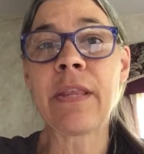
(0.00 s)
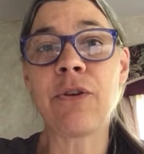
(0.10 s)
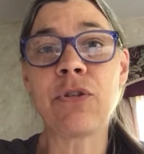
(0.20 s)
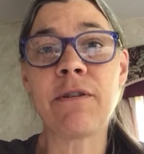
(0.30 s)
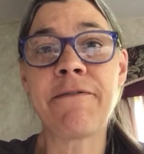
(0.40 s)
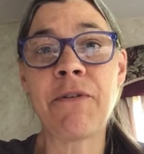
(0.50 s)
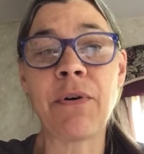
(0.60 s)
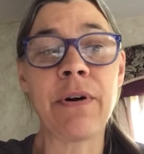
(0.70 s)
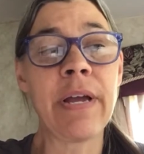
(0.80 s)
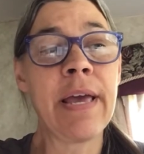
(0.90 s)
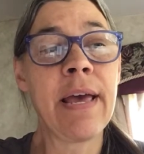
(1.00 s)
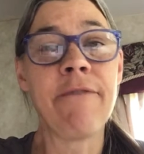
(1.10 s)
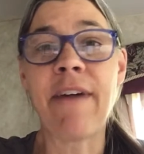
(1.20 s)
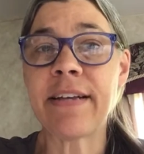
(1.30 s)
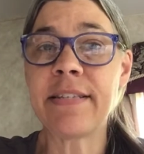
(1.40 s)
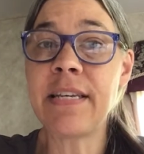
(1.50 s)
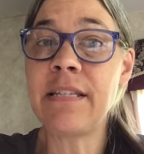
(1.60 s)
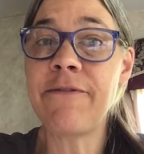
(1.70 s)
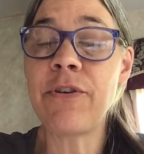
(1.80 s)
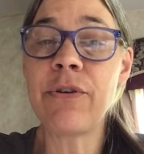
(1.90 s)
those are for
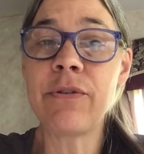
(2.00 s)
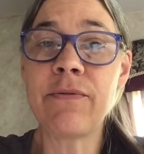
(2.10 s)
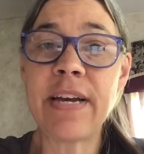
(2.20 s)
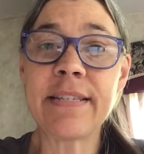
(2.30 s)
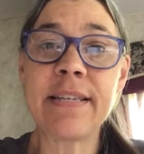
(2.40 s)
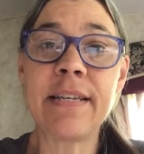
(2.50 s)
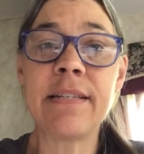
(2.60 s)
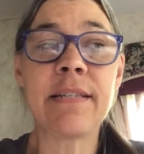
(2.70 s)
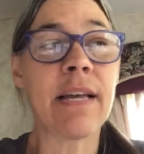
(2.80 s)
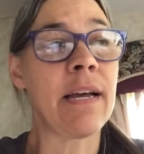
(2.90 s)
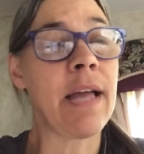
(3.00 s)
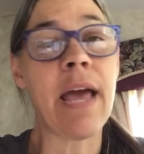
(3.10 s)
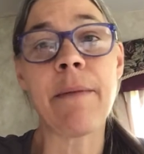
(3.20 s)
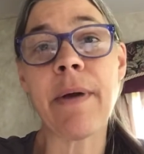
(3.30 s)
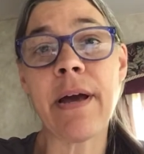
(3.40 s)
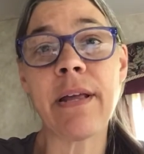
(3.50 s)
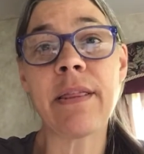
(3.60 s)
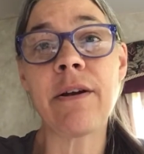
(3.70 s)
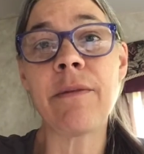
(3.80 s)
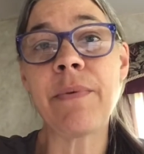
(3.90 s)
vaccines if you use vaccines, antibiotic
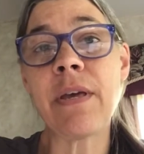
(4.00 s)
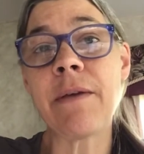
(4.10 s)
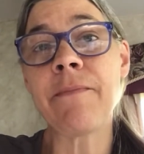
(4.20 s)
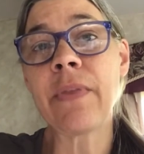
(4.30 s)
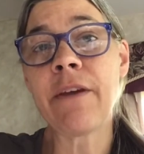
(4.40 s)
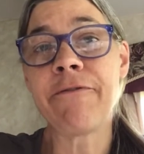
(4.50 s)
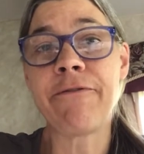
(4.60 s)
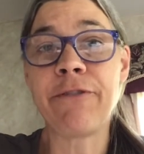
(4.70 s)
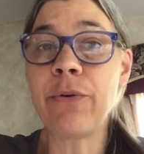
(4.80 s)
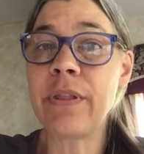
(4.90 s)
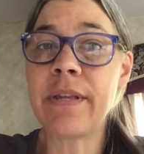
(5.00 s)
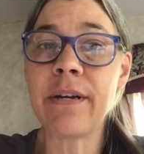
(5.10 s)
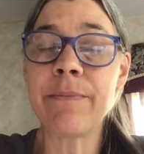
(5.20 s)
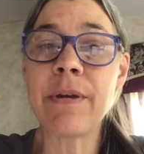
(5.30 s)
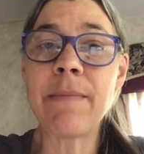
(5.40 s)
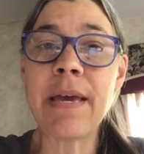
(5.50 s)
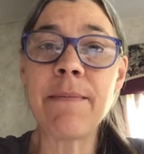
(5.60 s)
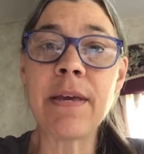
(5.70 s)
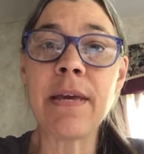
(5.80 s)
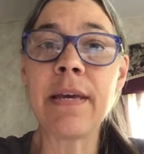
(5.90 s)
therapy, fluid therapy
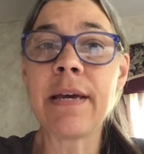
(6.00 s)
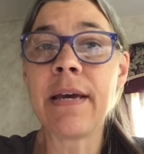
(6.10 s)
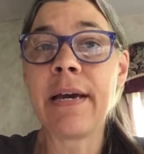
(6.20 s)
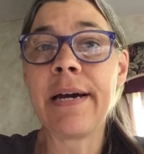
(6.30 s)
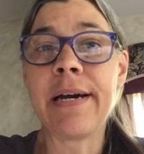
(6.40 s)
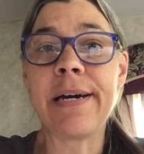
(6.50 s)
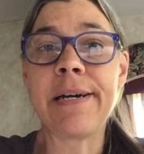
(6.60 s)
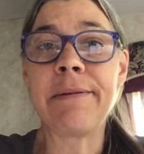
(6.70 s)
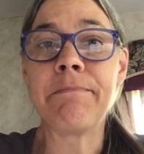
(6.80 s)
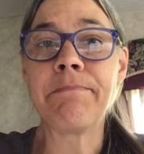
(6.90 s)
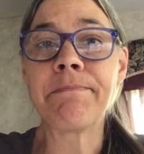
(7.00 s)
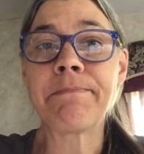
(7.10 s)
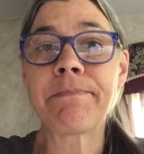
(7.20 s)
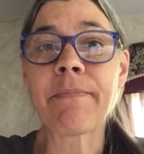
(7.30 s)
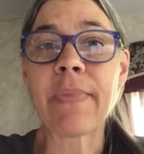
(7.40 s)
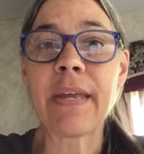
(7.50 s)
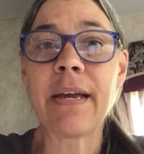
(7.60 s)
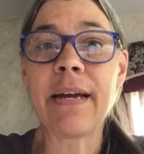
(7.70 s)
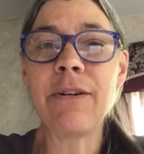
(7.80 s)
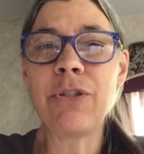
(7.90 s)
maybe. I
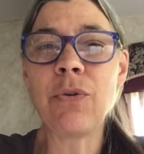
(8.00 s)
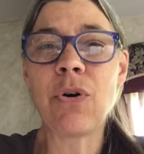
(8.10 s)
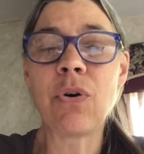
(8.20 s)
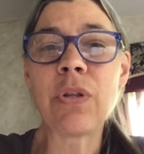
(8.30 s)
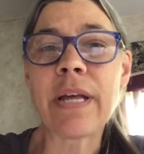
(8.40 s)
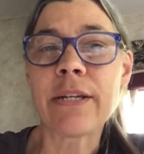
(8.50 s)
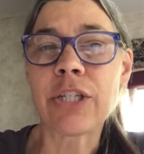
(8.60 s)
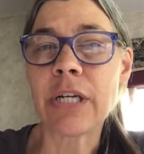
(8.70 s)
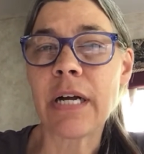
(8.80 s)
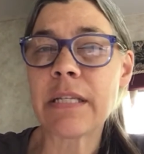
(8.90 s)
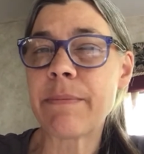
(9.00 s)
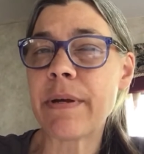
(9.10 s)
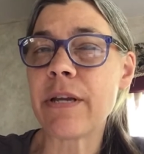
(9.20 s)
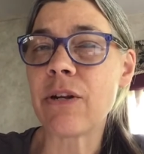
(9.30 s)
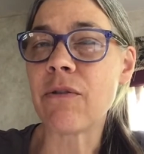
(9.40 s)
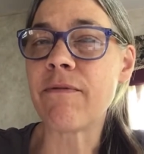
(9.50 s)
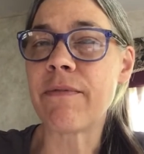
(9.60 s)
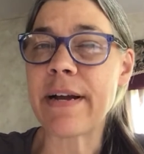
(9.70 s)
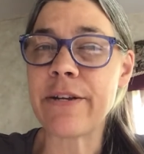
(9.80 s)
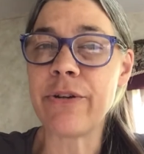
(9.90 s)
don't do a whole lot of shots, but
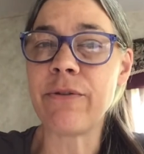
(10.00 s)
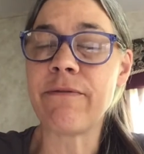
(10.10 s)
I do